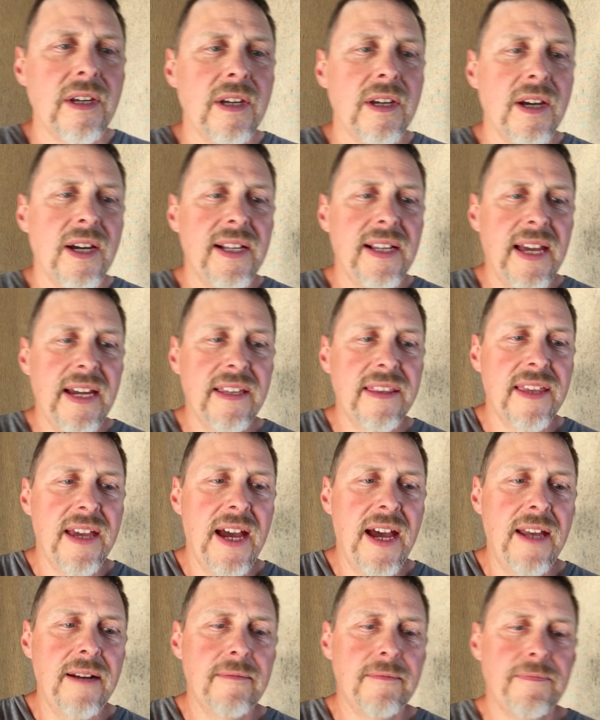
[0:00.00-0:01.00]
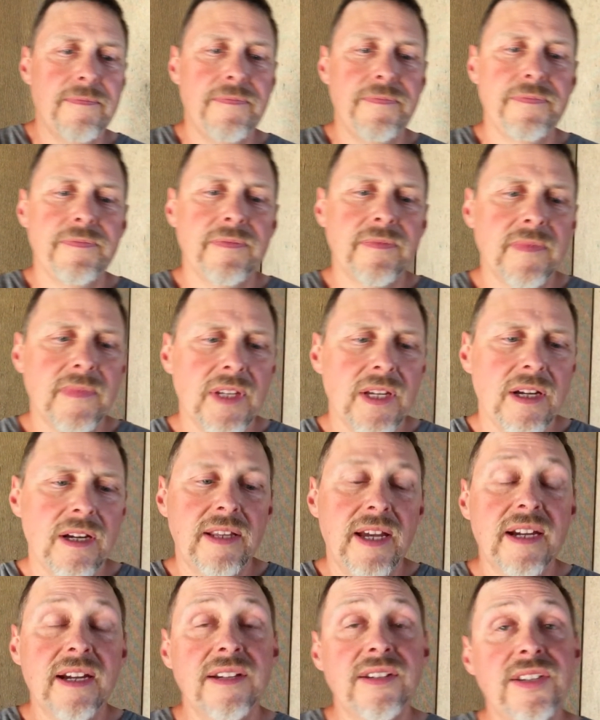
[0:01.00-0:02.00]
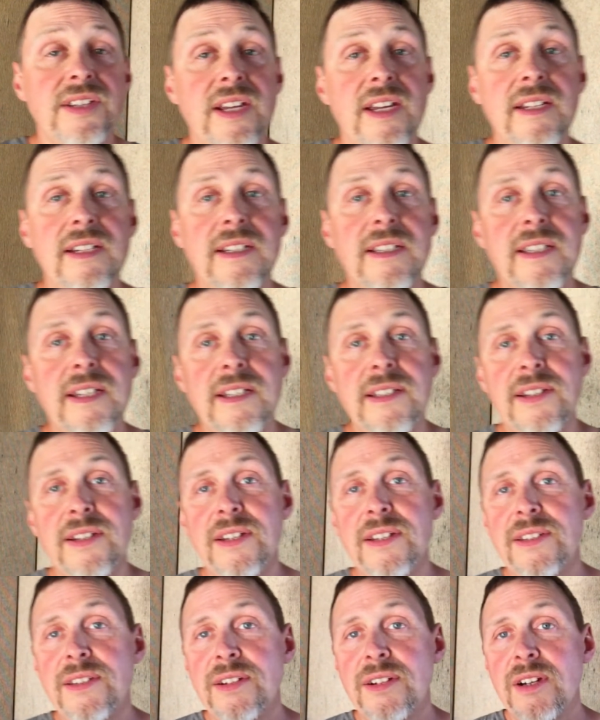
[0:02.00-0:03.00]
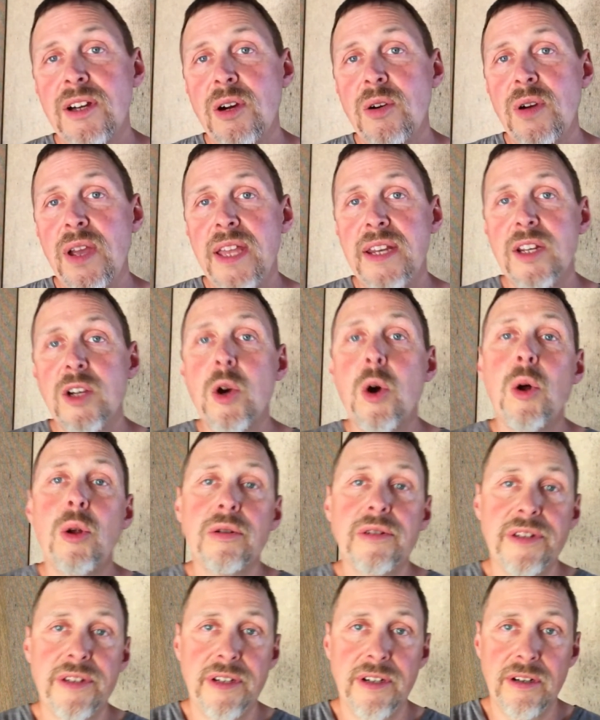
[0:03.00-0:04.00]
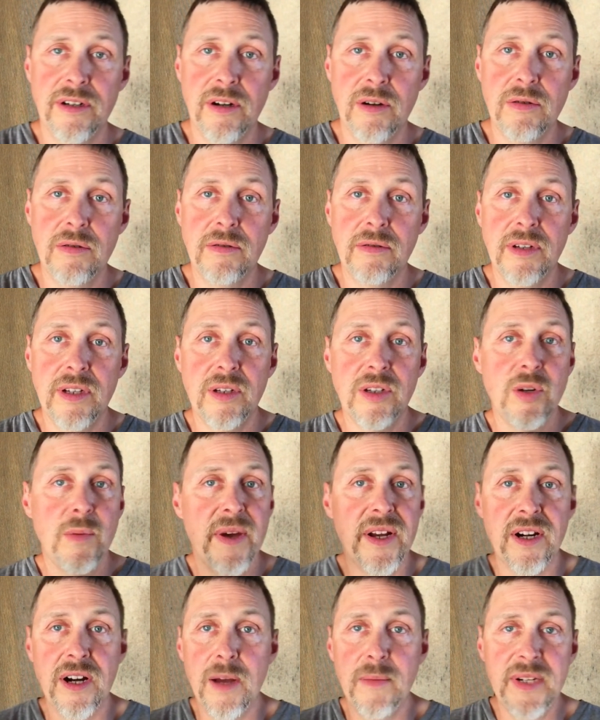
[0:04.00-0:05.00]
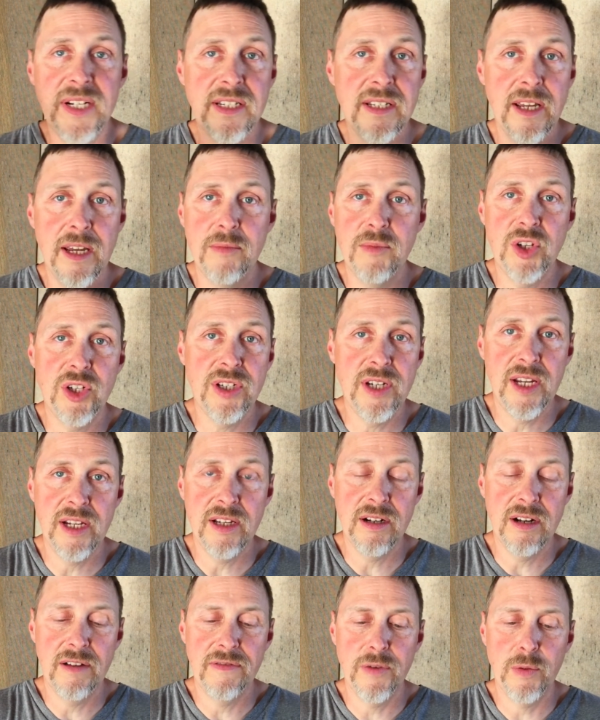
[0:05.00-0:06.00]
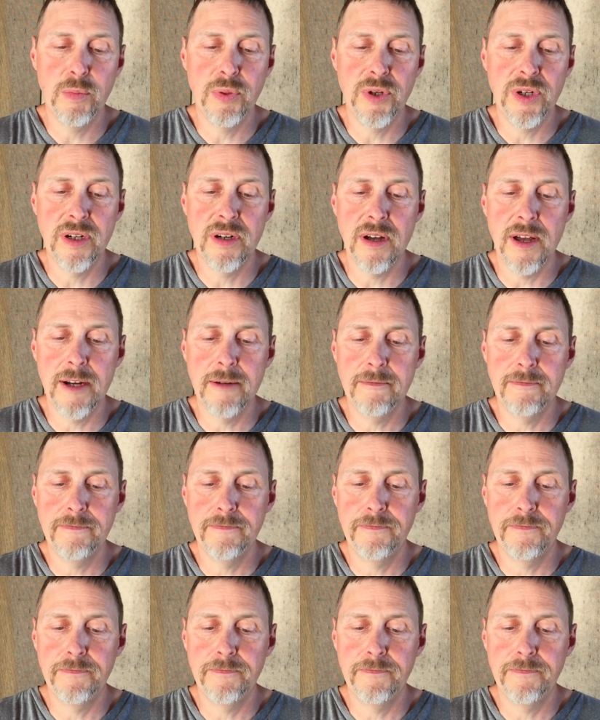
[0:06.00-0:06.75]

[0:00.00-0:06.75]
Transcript: I like that. Like I said, it's easy to zero and it holds 0 no matter how many times you take it off or put it on.